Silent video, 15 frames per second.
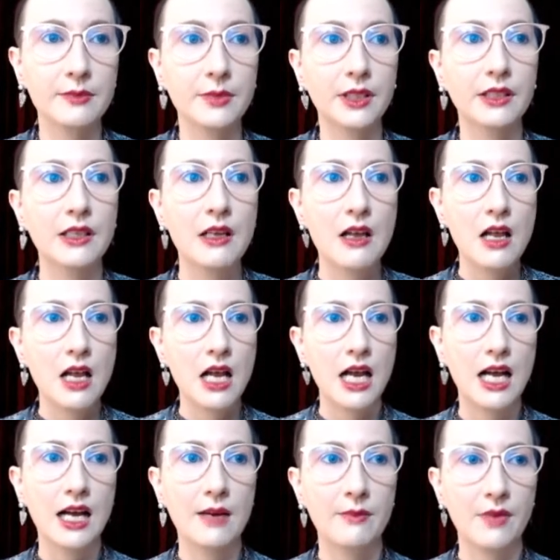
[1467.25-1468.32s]
But
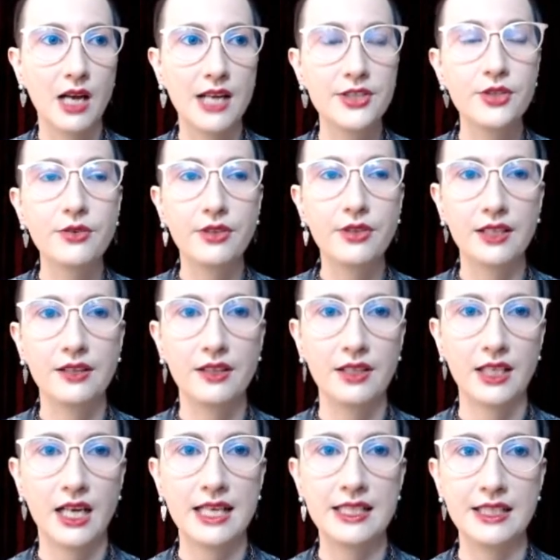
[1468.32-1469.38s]
um, I do think that the
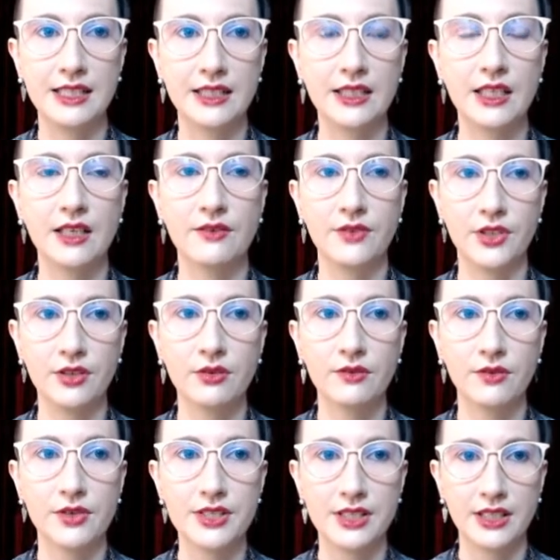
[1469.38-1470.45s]
idea of the
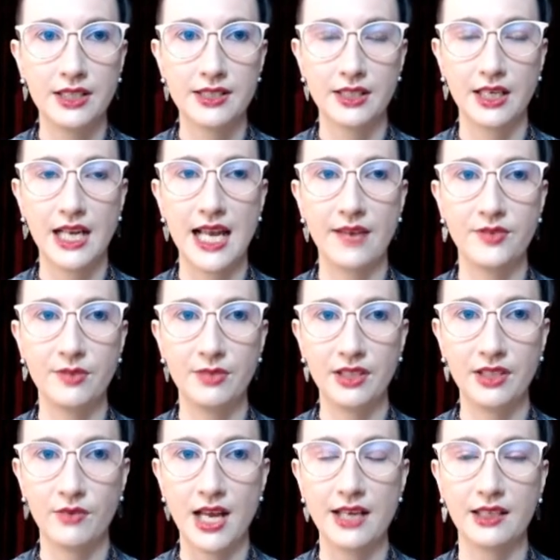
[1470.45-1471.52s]
university is going to have to be
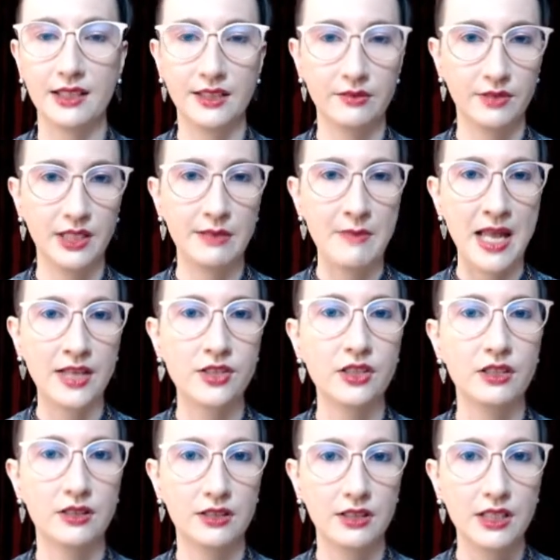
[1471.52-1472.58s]
radically
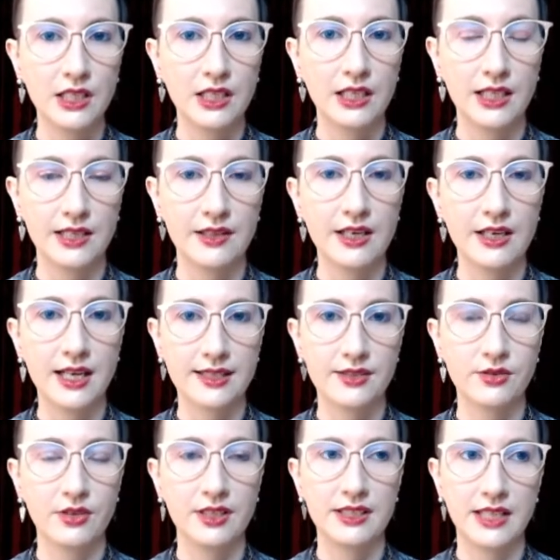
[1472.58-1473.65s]
reimagined in the next
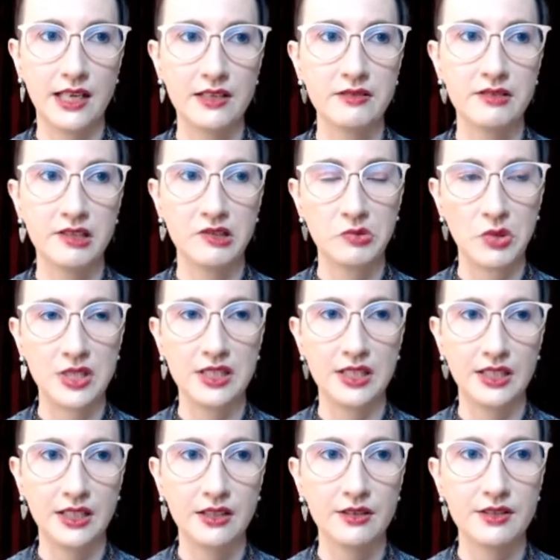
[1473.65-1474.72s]
sort of ten to twenty
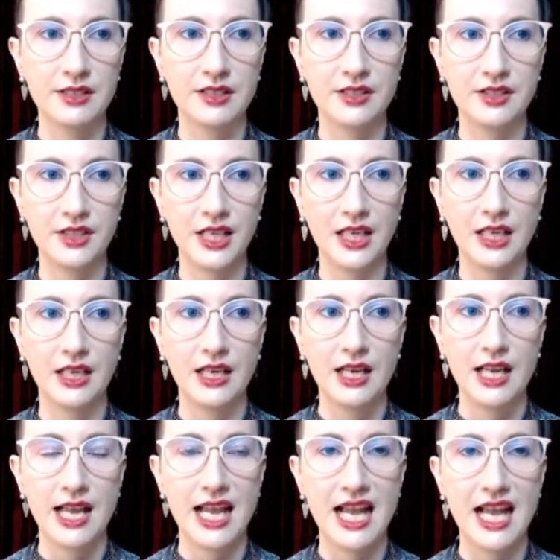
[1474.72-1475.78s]
years to see
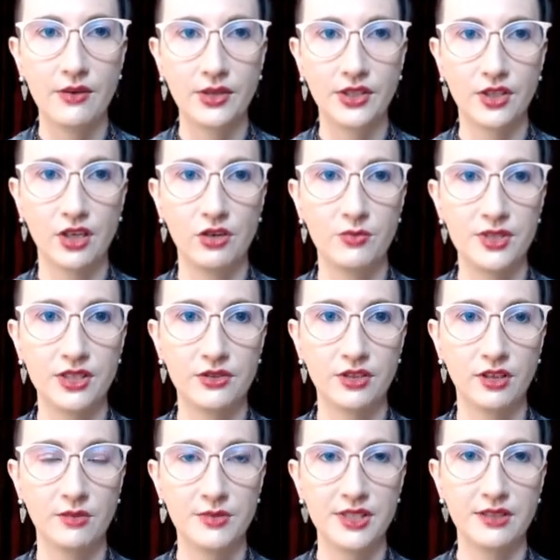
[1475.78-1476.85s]
how it copes in
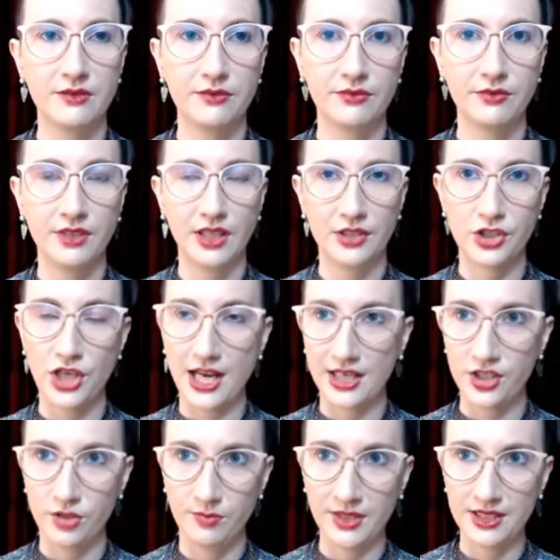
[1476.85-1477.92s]
terms of, you know,
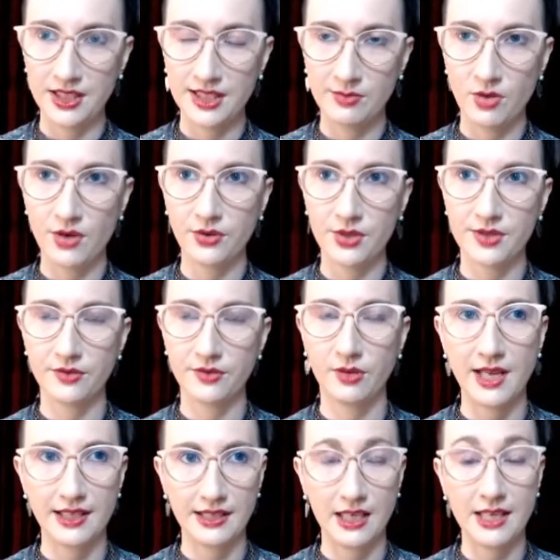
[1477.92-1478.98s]
changed business models from,
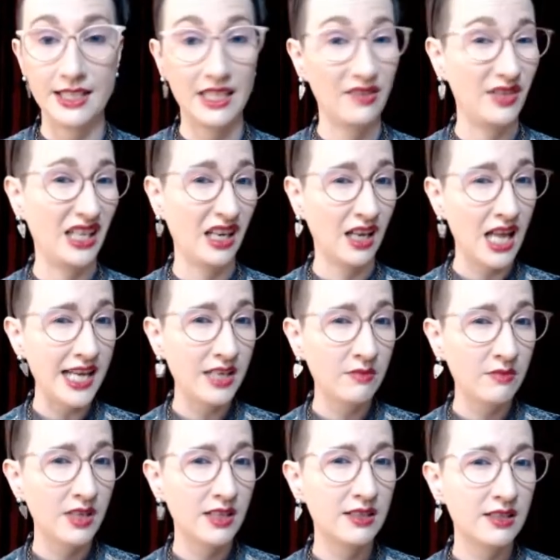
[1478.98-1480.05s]
like, the idea of the
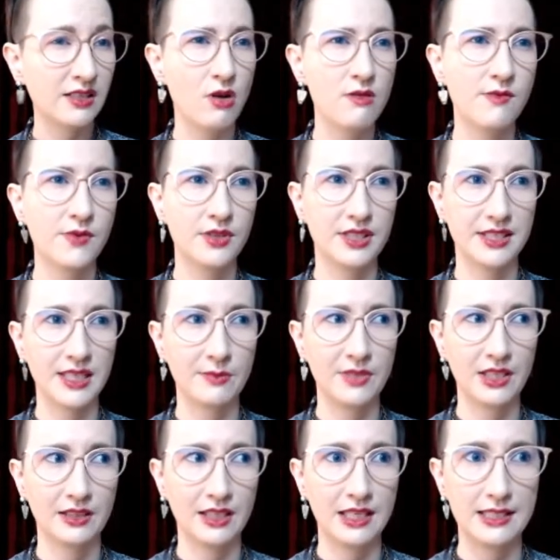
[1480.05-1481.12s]
Enlightenment over to
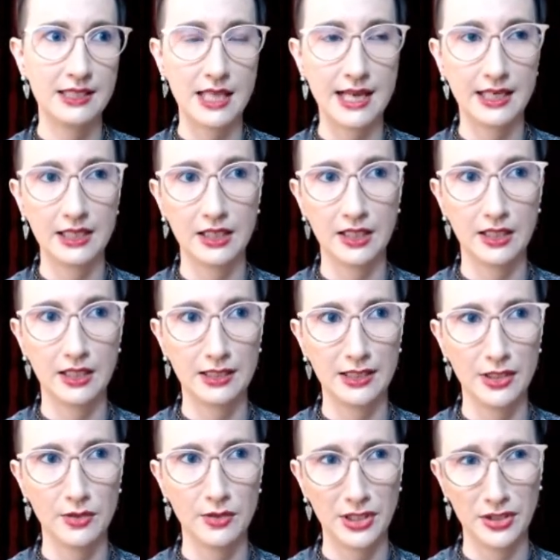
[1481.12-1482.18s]
something that is like a, you
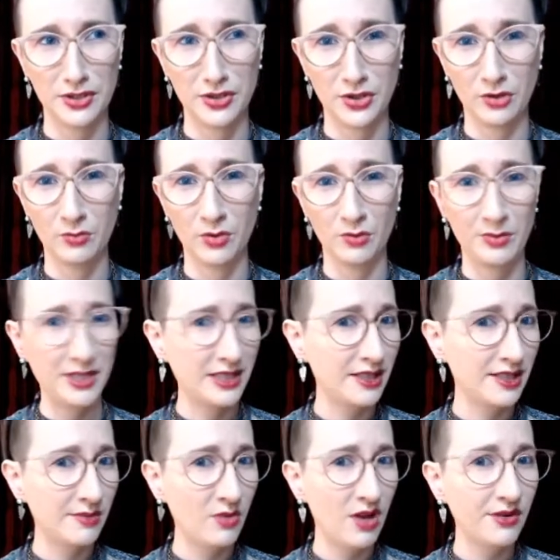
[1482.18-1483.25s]
know, a consumer
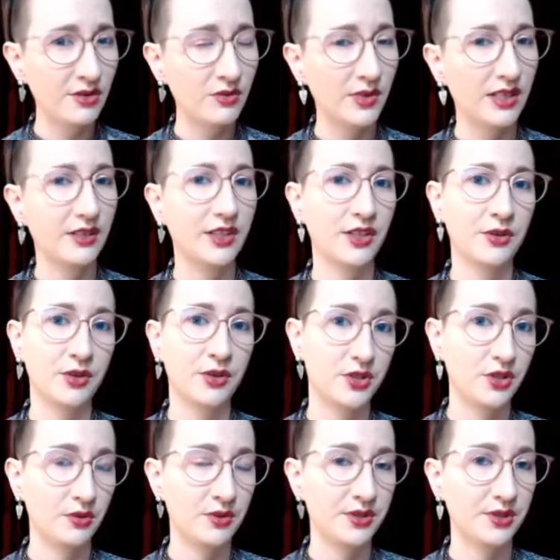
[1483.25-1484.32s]
business model where, you know, your
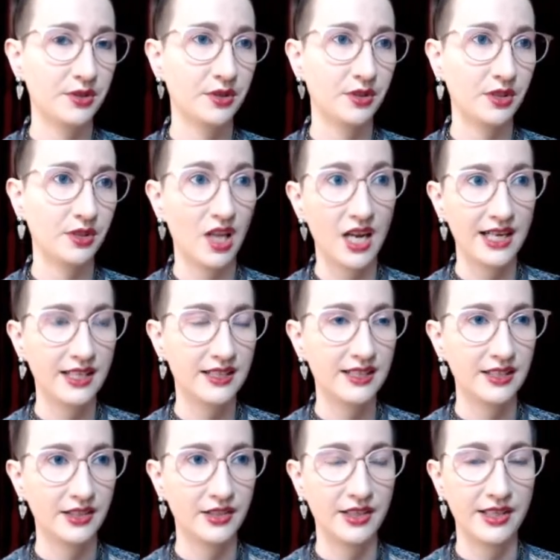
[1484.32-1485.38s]
students are clients
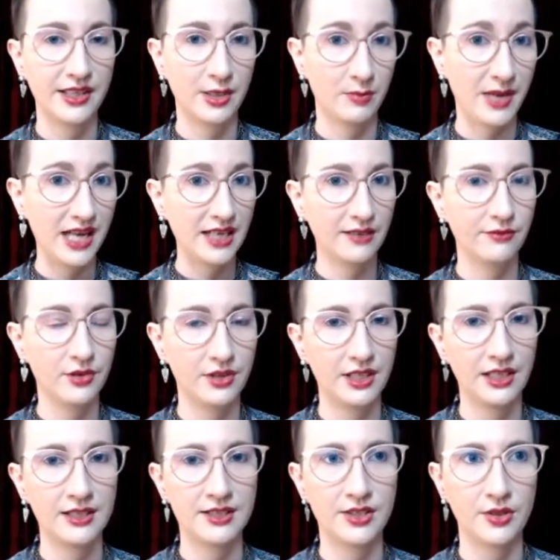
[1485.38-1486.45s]
and they're paying for
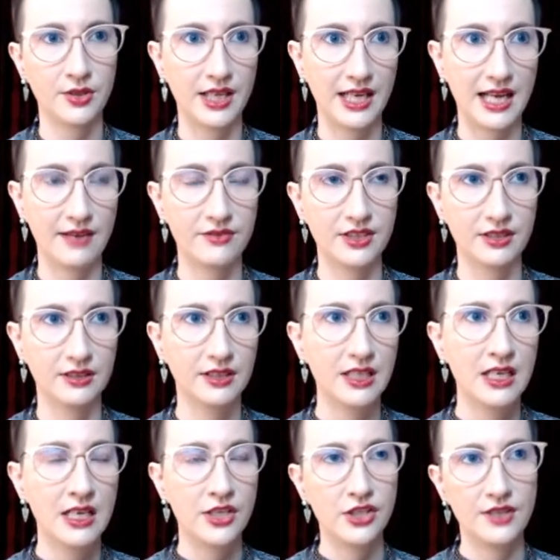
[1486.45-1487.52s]
things, so they have to
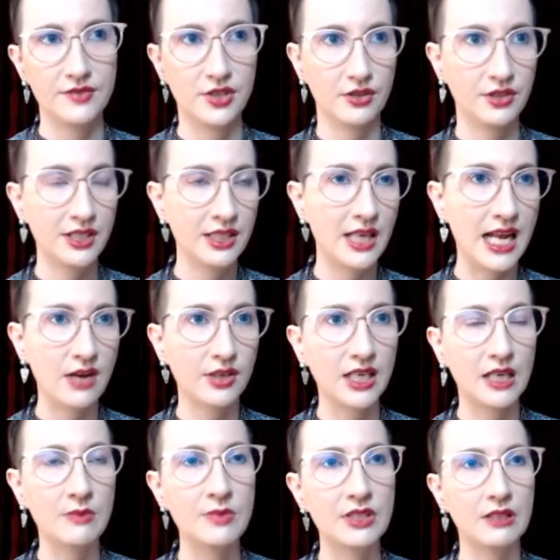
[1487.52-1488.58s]
achieve certain
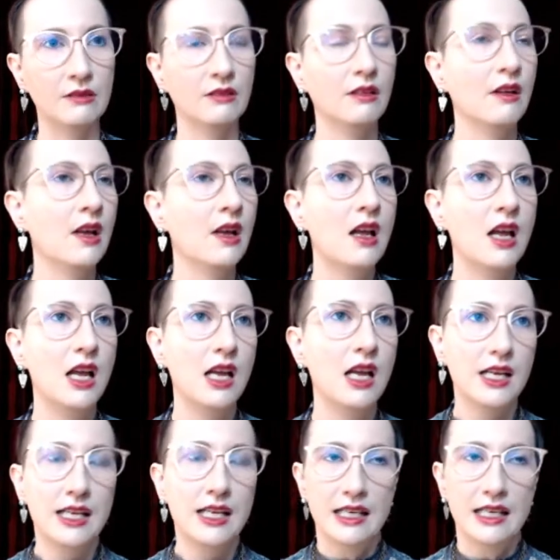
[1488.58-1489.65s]
outcomes. And
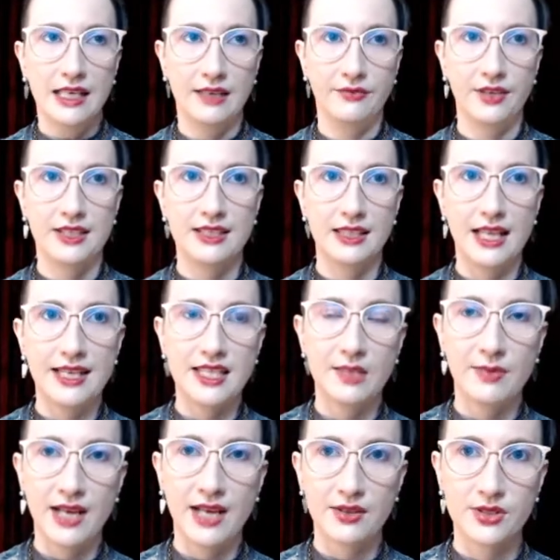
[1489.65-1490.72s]
if it's less
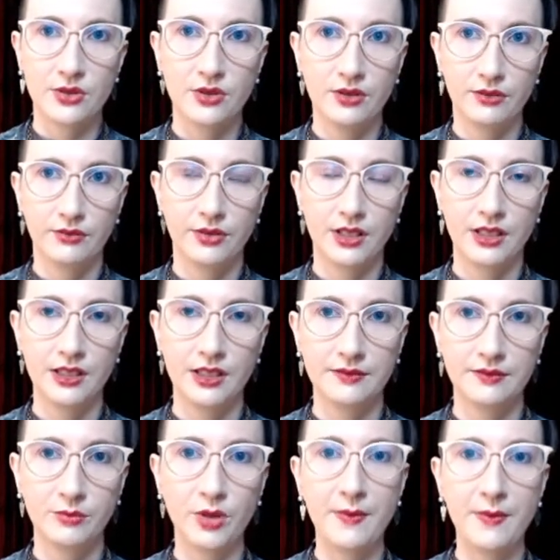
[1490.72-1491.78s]
about sort of
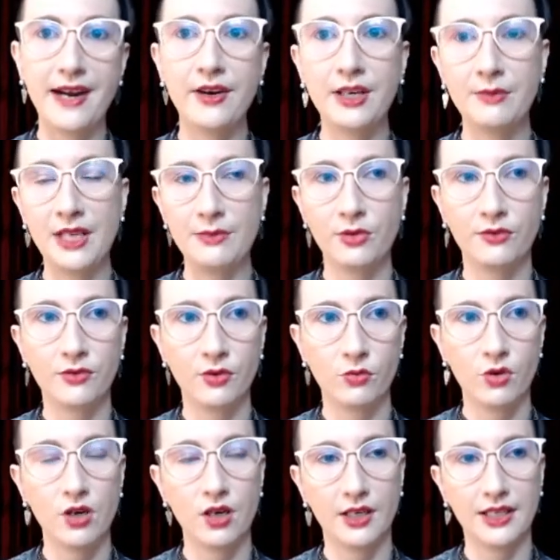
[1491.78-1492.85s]
preparing people for
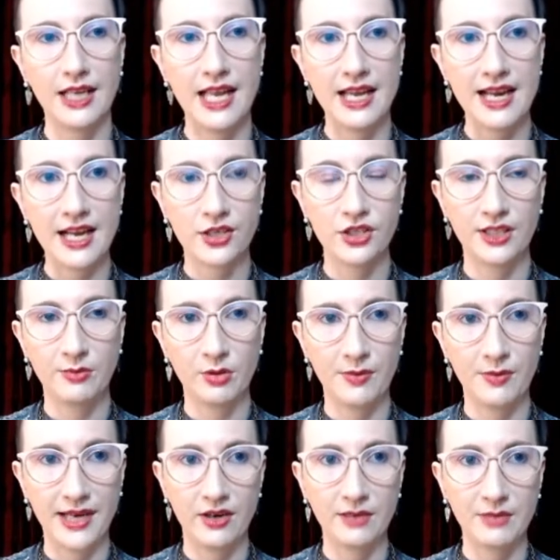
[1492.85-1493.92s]
work and actually
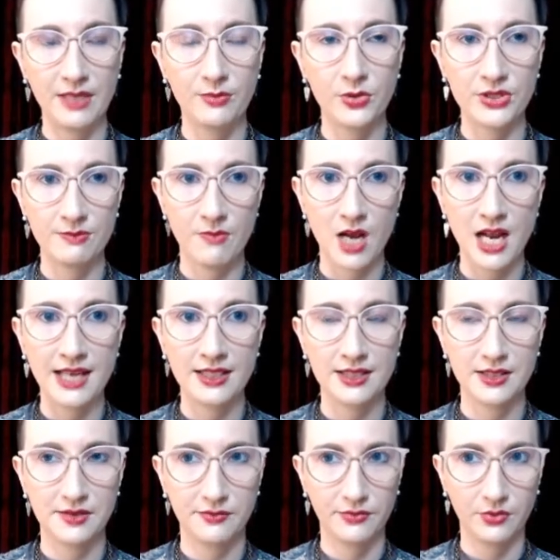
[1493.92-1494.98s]
preparing people's
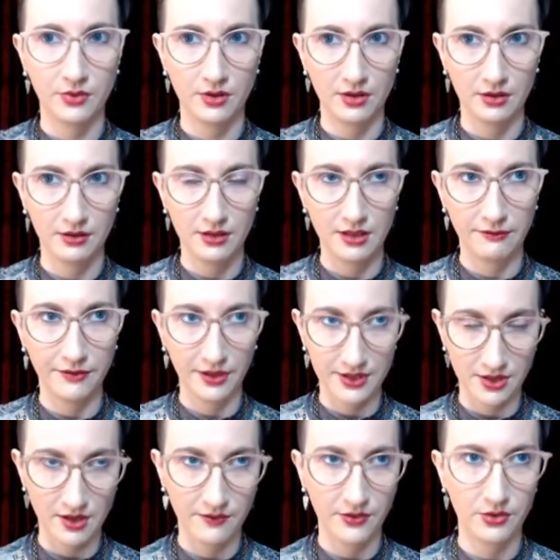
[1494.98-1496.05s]
minds for a
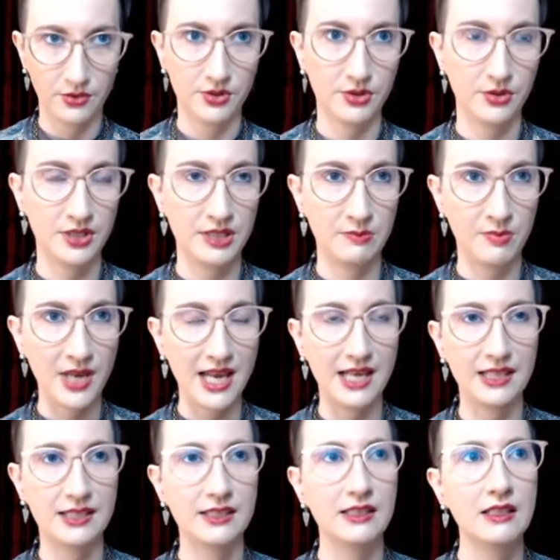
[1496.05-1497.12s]
philosophical sort of
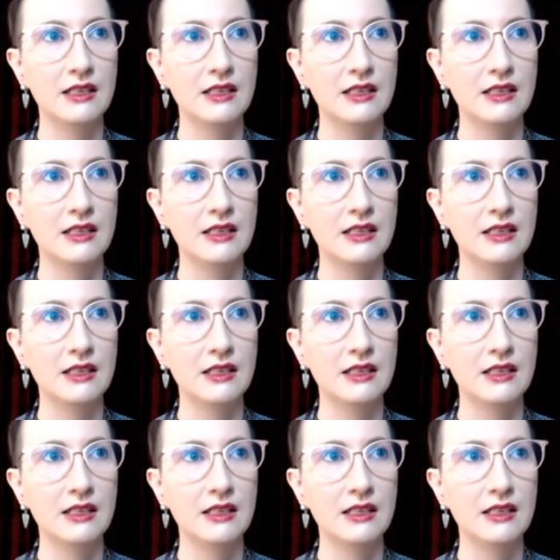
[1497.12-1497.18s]
debate